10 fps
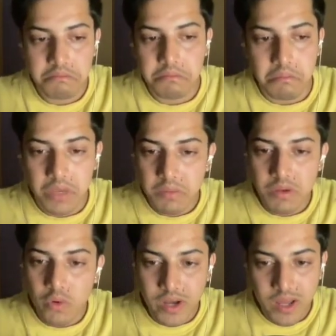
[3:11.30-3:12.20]

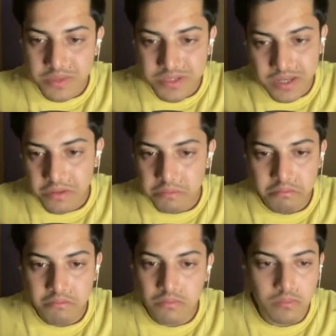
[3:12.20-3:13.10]
Maybe what I'm saying,
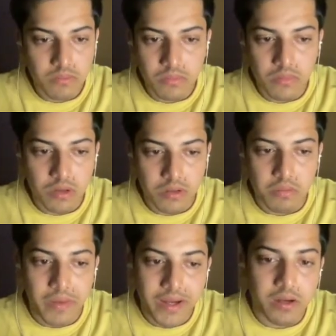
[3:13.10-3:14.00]

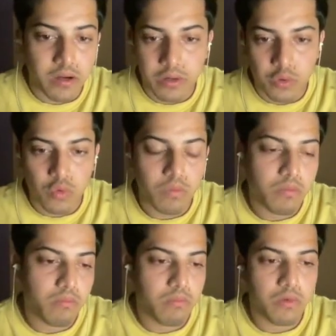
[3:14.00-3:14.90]
it might hurt you.
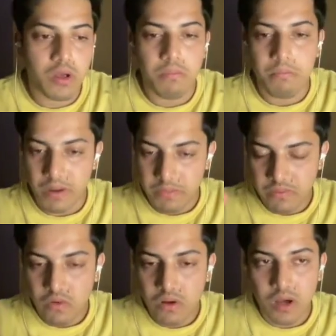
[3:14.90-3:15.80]
Okay, but
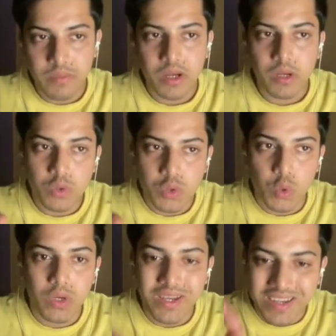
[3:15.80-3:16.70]
before coming into
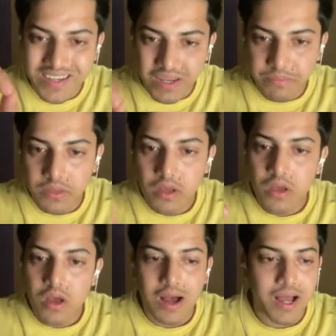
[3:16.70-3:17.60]
Sol in depth,
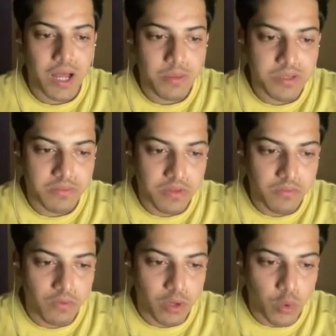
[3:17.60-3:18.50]
I have
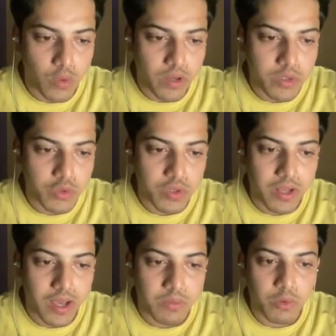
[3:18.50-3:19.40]
something for you guys which will
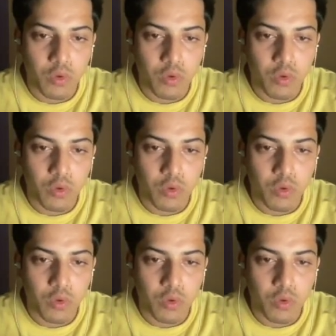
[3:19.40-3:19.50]
help you